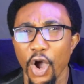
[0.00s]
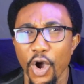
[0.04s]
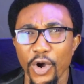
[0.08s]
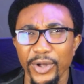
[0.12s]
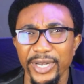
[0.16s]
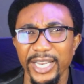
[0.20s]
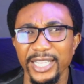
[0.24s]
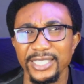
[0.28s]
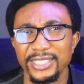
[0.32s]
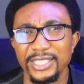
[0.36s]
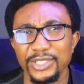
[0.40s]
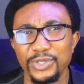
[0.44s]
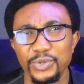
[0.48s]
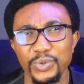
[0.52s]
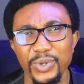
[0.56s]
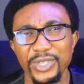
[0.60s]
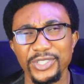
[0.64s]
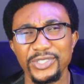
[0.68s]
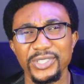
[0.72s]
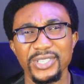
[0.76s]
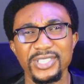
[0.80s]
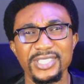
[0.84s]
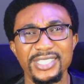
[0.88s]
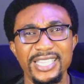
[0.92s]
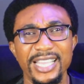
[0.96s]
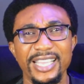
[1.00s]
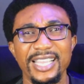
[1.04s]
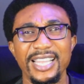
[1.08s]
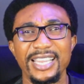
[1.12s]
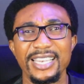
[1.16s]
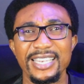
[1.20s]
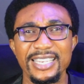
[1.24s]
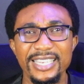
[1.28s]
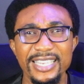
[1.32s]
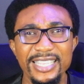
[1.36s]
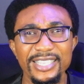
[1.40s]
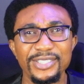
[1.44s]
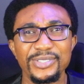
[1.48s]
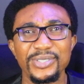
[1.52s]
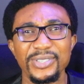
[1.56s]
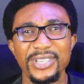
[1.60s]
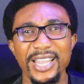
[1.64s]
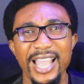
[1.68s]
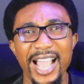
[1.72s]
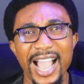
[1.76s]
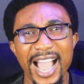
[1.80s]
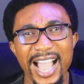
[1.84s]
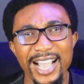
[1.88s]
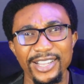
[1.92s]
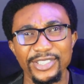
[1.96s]
Other situations that can lead to
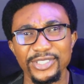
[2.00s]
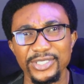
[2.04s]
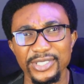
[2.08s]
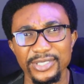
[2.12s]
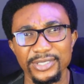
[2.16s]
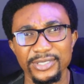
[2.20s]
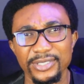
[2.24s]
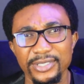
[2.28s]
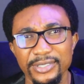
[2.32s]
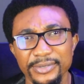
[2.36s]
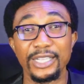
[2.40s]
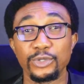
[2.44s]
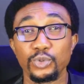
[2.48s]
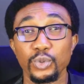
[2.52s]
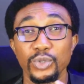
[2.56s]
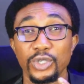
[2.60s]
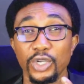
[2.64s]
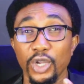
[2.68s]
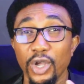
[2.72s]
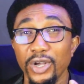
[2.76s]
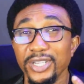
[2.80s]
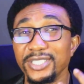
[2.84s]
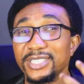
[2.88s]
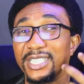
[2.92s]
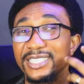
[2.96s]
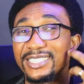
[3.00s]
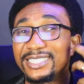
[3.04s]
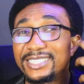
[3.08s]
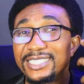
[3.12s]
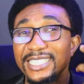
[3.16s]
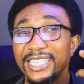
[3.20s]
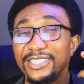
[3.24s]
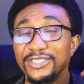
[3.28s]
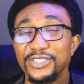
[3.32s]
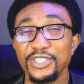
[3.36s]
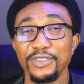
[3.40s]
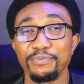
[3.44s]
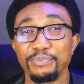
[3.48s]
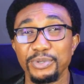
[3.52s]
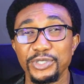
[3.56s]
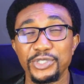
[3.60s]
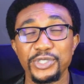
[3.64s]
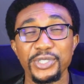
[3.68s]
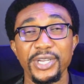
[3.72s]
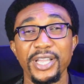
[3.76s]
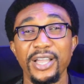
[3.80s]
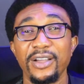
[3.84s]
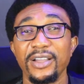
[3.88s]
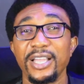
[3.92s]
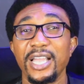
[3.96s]
the actions that would cause a sense of
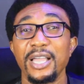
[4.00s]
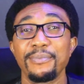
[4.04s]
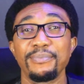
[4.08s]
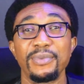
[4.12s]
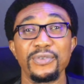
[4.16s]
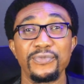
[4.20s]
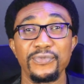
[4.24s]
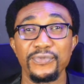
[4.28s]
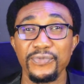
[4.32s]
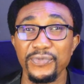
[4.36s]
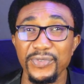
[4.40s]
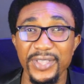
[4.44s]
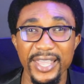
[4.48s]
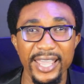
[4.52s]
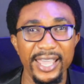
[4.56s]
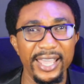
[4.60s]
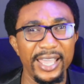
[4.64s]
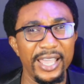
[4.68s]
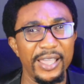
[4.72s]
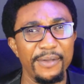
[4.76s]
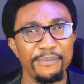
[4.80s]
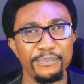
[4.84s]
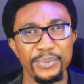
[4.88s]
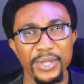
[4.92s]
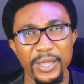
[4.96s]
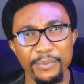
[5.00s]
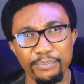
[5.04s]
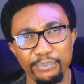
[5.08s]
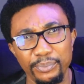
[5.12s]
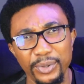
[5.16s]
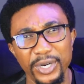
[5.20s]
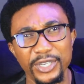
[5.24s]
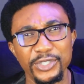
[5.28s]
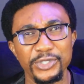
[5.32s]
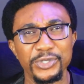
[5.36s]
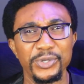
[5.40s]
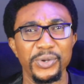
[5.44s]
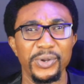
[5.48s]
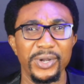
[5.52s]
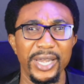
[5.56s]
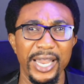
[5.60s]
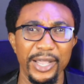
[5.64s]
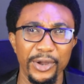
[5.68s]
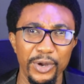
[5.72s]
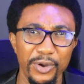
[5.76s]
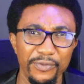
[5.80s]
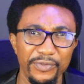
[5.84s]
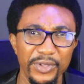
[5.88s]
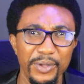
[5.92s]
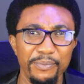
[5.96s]
betrayal can be fear, peer pressure,
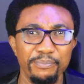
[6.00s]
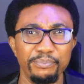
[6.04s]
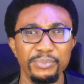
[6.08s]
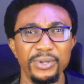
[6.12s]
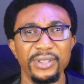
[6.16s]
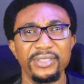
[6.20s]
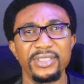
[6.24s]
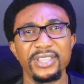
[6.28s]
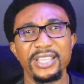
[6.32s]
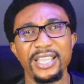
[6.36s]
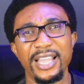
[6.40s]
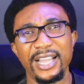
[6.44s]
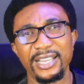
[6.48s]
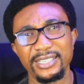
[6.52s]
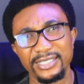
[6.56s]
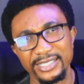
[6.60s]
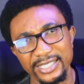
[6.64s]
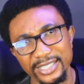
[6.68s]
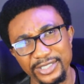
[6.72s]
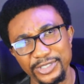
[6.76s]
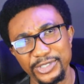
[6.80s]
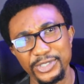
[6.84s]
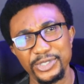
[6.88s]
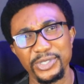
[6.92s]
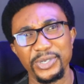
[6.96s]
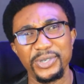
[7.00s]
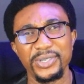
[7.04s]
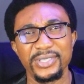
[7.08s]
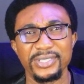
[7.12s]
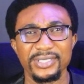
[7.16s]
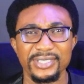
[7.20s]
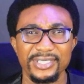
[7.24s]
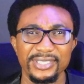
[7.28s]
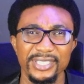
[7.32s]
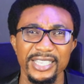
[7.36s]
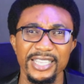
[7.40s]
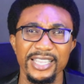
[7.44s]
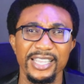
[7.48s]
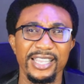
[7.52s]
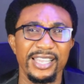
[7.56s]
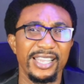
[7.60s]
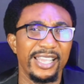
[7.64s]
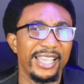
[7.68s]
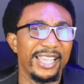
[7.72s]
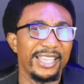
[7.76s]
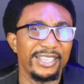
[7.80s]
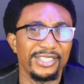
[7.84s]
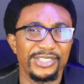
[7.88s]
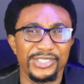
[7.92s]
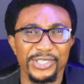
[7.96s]
lack of empathy, addictions,
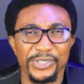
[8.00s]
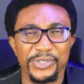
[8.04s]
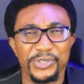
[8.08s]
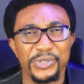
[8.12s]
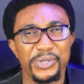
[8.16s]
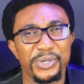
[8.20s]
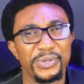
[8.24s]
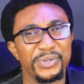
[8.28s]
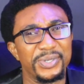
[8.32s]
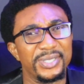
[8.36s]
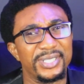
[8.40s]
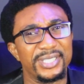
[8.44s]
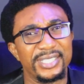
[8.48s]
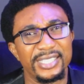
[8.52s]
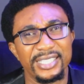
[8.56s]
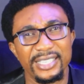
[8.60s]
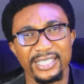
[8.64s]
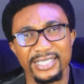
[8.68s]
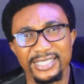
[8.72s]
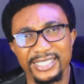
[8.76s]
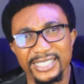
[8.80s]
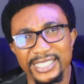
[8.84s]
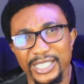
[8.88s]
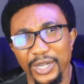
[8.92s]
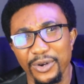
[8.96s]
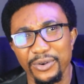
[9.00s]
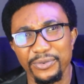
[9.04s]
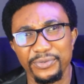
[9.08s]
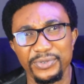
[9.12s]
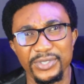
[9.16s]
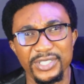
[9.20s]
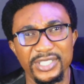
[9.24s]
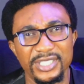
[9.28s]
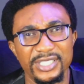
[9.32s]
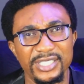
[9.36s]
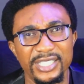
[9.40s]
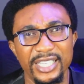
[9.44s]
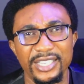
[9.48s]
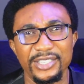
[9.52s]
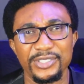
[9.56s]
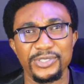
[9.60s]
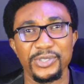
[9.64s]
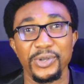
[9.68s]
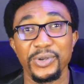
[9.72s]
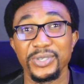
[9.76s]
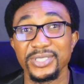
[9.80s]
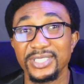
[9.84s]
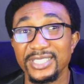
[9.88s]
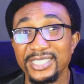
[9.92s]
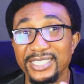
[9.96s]
insecurity, selfishness
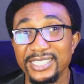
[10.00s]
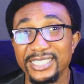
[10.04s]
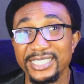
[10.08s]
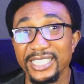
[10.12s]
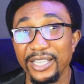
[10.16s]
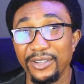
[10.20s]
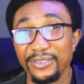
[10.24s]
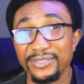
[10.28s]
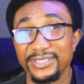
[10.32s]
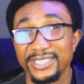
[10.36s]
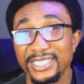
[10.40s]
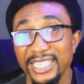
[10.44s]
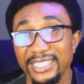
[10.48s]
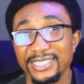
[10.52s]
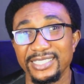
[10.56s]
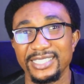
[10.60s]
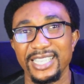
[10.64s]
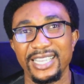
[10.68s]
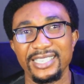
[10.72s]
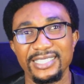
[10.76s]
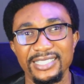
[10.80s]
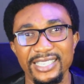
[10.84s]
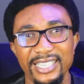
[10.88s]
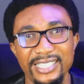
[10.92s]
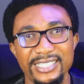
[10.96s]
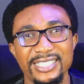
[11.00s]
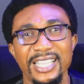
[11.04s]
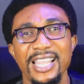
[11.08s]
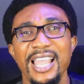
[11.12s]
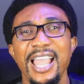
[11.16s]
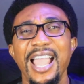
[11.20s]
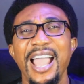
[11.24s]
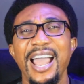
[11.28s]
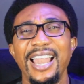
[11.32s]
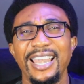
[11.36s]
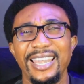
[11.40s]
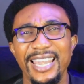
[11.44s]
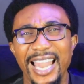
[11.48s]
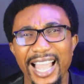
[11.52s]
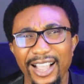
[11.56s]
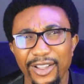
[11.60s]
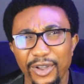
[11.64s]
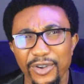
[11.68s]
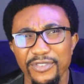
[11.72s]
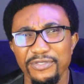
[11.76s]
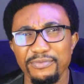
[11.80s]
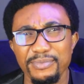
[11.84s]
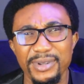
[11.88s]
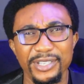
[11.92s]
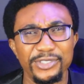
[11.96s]
or self-centeredness,
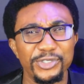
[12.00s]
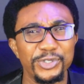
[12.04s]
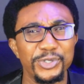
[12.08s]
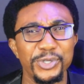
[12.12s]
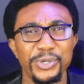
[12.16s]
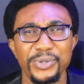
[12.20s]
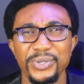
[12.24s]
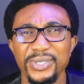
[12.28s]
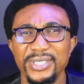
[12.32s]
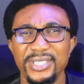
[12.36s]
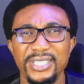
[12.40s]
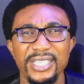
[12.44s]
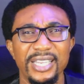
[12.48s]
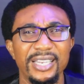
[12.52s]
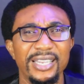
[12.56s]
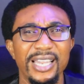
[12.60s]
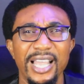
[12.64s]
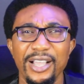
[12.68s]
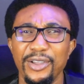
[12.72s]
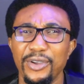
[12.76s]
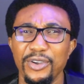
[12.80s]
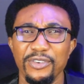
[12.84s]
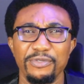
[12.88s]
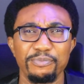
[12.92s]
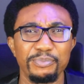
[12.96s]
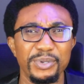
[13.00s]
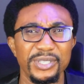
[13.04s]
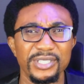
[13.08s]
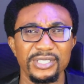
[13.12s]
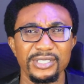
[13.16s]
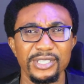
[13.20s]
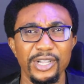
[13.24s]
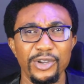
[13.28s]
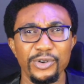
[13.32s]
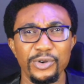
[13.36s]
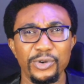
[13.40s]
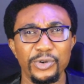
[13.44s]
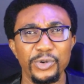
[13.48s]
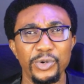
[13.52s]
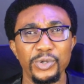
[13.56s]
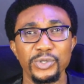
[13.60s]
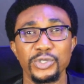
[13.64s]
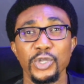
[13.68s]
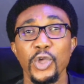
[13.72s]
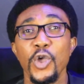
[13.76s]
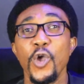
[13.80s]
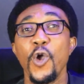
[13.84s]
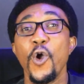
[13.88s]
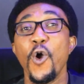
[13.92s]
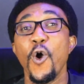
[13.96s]
lack of maturity, lack of personal
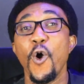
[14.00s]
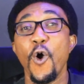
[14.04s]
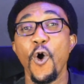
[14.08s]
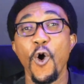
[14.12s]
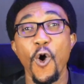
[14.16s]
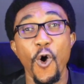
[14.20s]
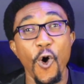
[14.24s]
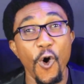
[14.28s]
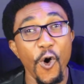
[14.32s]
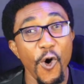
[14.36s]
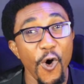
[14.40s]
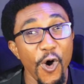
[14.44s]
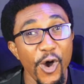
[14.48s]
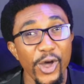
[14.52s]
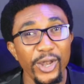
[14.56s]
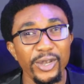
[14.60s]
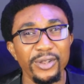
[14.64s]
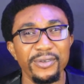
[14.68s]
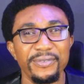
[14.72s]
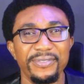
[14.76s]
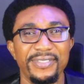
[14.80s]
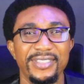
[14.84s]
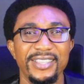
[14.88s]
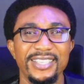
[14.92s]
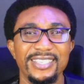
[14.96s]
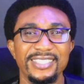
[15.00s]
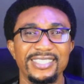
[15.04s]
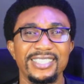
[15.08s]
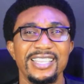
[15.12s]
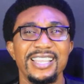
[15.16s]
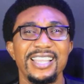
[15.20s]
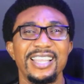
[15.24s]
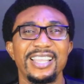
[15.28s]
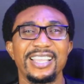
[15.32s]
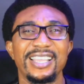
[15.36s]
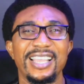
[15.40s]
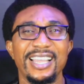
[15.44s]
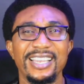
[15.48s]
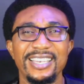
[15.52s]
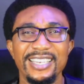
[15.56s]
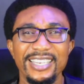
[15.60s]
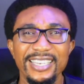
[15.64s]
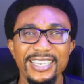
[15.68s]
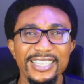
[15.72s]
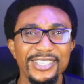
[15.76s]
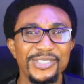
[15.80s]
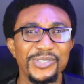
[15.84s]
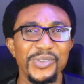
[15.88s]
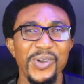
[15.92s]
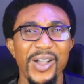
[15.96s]
growth. All of these
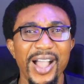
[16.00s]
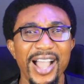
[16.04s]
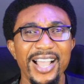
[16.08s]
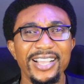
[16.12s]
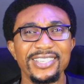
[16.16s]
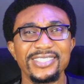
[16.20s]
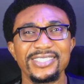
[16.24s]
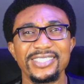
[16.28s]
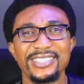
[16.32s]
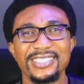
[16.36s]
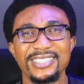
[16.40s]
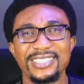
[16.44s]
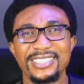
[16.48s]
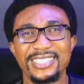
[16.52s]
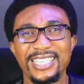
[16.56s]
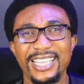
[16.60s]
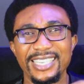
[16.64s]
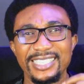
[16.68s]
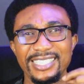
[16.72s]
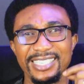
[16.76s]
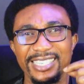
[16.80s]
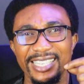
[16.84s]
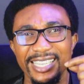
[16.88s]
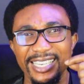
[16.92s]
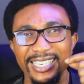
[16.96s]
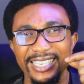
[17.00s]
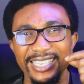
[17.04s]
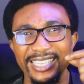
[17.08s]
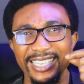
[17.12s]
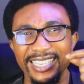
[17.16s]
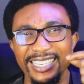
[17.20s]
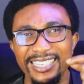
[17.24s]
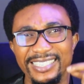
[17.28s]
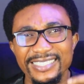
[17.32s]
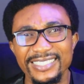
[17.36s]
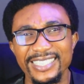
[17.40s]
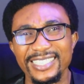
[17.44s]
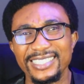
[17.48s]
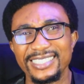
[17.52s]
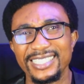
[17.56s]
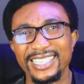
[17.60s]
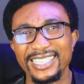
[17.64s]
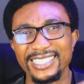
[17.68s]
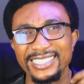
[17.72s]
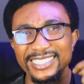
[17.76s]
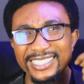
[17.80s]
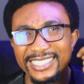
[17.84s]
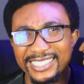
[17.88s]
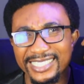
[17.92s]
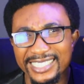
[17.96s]
can lead to actions that can create
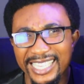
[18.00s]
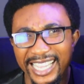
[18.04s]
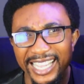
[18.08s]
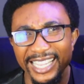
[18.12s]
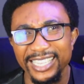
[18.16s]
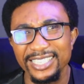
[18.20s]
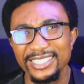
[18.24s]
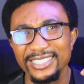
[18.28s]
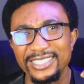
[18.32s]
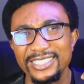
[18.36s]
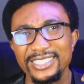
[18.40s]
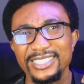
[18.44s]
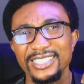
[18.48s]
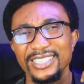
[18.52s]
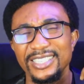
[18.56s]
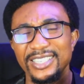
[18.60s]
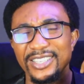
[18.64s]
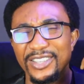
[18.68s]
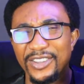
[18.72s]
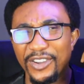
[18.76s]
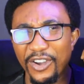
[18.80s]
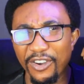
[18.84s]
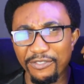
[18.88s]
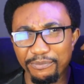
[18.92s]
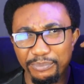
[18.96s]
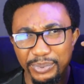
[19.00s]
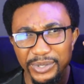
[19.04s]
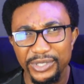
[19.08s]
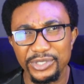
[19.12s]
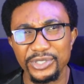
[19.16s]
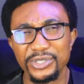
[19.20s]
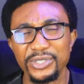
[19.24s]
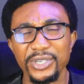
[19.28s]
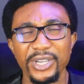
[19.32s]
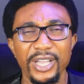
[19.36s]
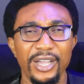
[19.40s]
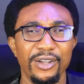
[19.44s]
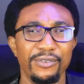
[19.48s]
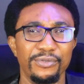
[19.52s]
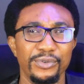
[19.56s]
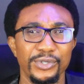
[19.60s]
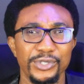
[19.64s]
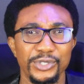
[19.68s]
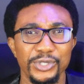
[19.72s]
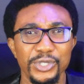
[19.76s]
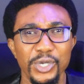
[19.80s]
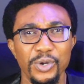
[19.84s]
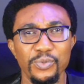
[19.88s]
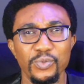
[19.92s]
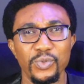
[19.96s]
a sense of betrayal for
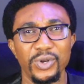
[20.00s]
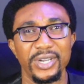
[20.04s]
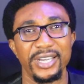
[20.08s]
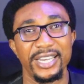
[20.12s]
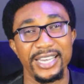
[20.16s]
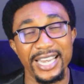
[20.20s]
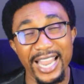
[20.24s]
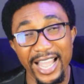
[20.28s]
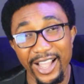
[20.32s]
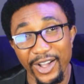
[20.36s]
someone.